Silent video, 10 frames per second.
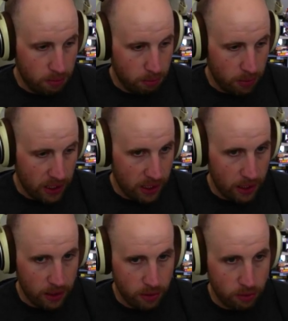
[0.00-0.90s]

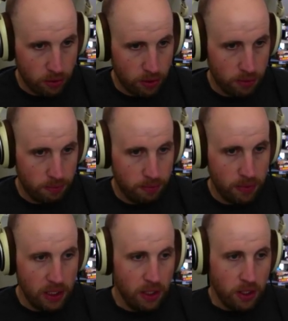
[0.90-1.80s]
by Google.
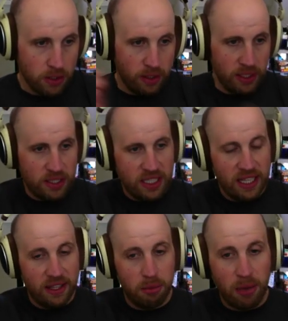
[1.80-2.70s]
So you'll see
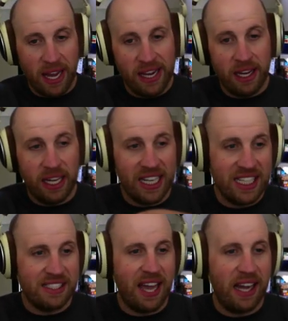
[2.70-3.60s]
that my
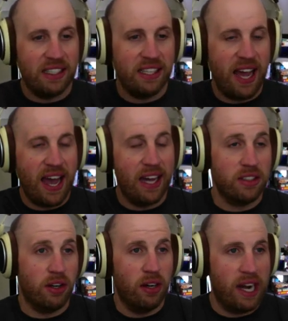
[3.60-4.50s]
exact
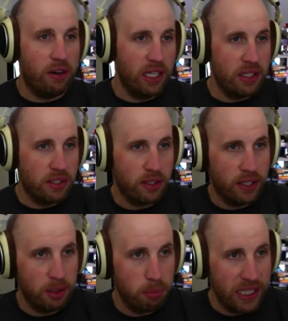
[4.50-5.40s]
tags are now
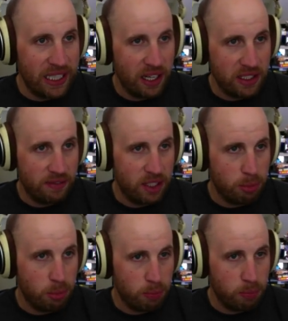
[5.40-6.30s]
inserted because of
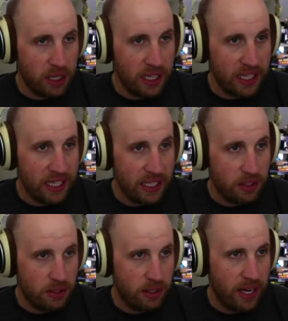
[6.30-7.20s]
this plugin,
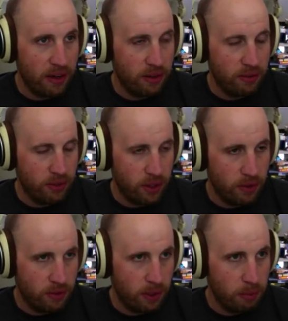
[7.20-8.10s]
insert header and footer
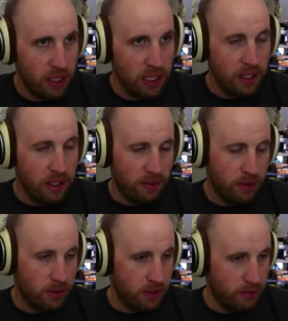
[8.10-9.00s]
from the
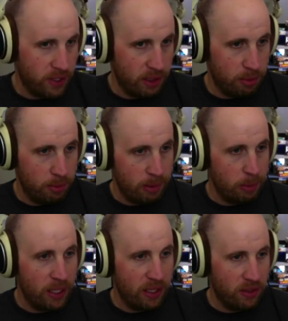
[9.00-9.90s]
folks at
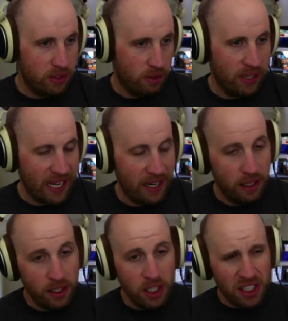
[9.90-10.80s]
WPBeginner. So again,
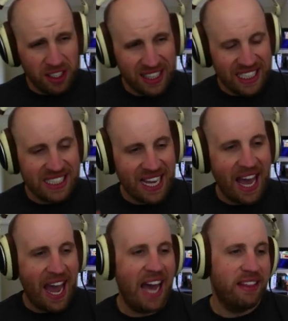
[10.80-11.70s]
you'll need to
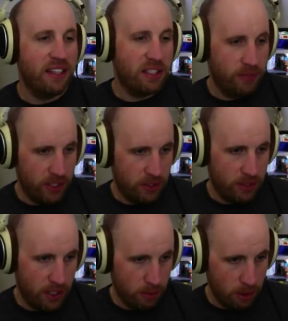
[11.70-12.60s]
add this feature
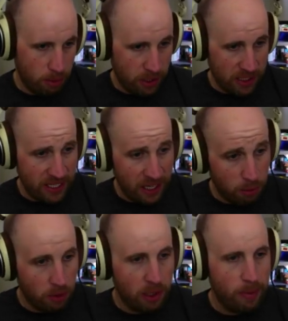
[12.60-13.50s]
to your WordPress site. It
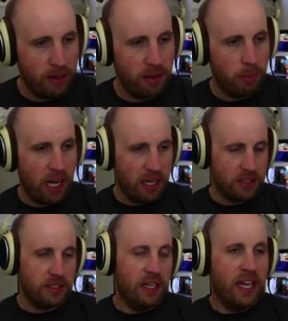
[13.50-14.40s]
won't come out of the box.